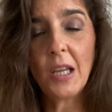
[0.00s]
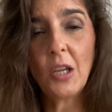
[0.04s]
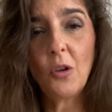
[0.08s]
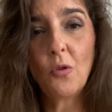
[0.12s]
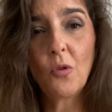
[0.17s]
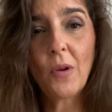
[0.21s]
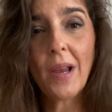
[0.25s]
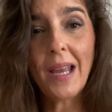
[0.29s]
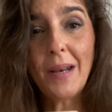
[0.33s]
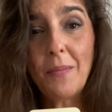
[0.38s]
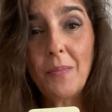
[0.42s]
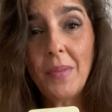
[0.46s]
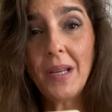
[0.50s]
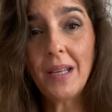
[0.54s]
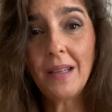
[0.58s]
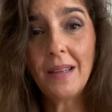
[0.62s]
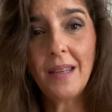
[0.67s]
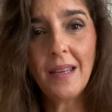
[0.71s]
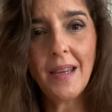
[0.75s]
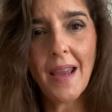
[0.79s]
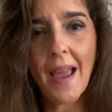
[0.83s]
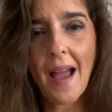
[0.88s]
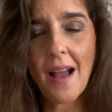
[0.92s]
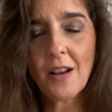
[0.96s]
You can be in
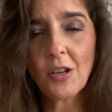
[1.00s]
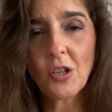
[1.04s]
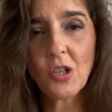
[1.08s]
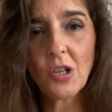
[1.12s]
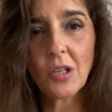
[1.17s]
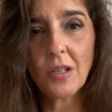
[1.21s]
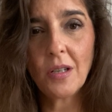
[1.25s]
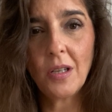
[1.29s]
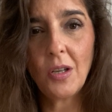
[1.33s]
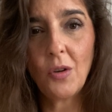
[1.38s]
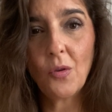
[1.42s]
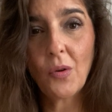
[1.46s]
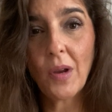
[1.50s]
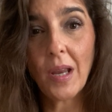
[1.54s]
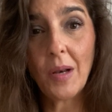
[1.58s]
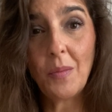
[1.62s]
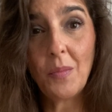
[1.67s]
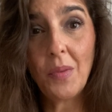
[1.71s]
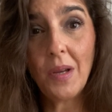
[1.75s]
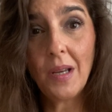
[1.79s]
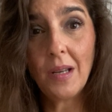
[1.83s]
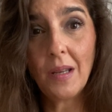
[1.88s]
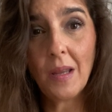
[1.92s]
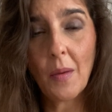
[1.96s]
the action, you can
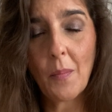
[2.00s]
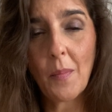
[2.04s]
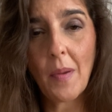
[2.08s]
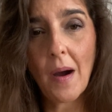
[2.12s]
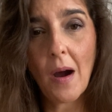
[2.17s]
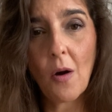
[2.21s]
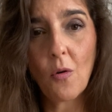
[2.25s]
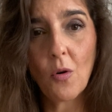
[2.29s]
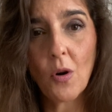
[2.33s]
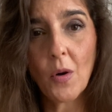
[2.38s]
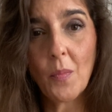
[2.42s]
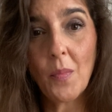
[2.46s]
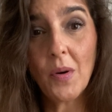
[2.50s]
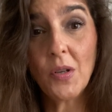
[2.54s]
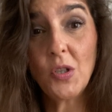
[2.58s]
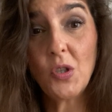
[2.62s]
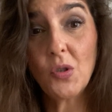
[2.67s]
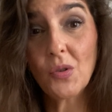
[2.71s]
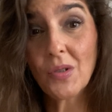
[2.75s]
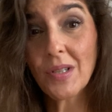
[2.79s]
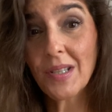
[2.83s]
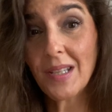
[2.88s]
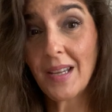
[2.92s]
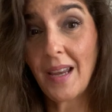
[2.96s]
be in the power, but
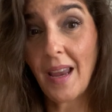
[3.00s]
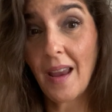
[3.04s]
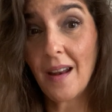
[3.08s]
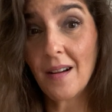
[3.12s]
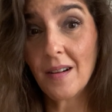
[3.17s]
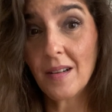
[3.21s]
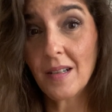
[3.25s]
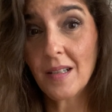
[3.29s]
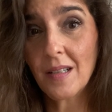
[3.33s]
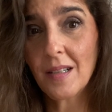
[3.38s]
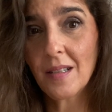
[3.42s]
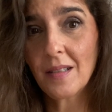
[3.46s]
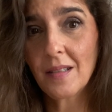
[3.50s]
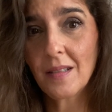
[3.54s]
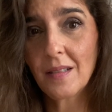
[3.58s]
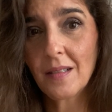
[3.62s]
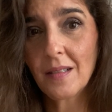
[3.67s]
you're scared.